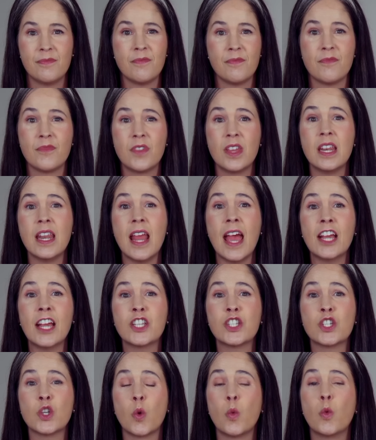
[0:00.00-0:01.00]
The
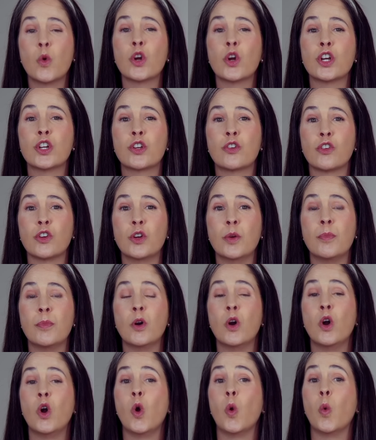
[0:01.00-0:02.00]
next word
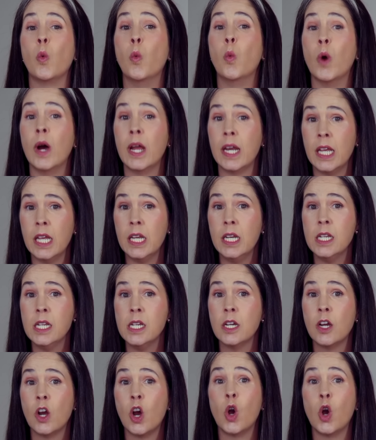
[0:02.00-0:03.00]
group, wanted,
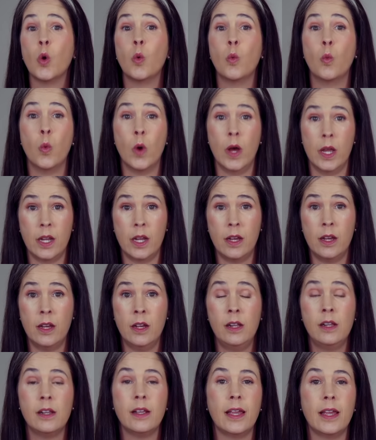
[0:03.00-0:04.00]

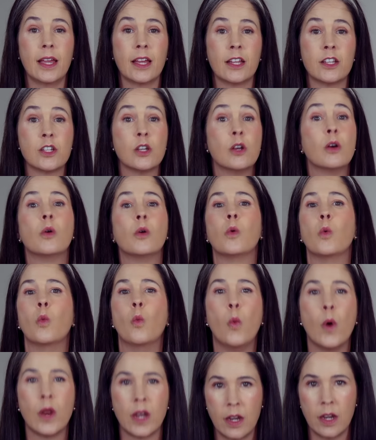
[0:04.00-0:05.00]
wanna, and
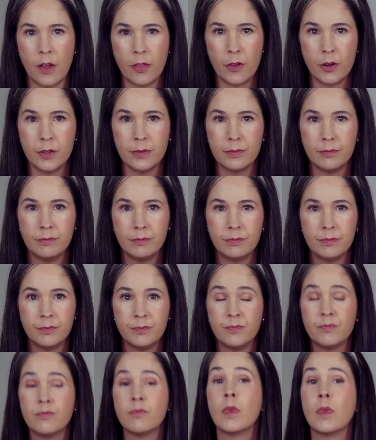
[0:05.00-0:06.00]
one another.
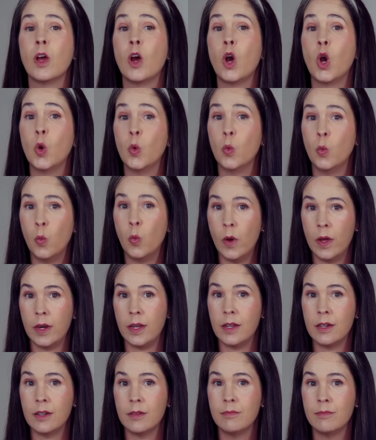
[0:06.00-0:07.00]

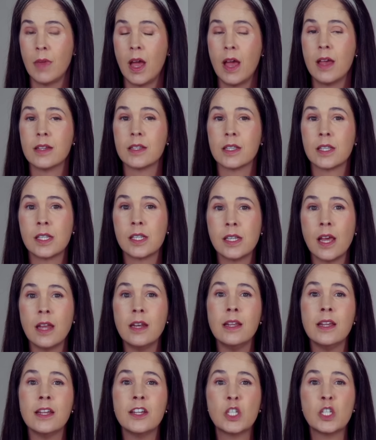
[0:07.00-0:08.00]
Wanted.
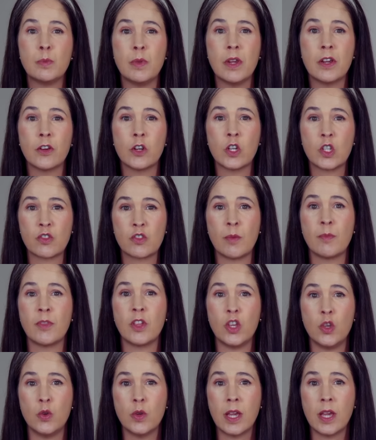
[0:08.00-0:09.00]
Studying speakers from
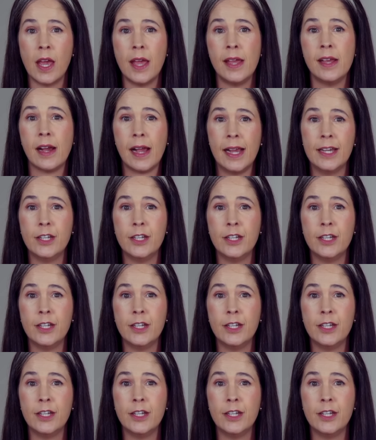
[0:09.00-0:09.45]
the UK, I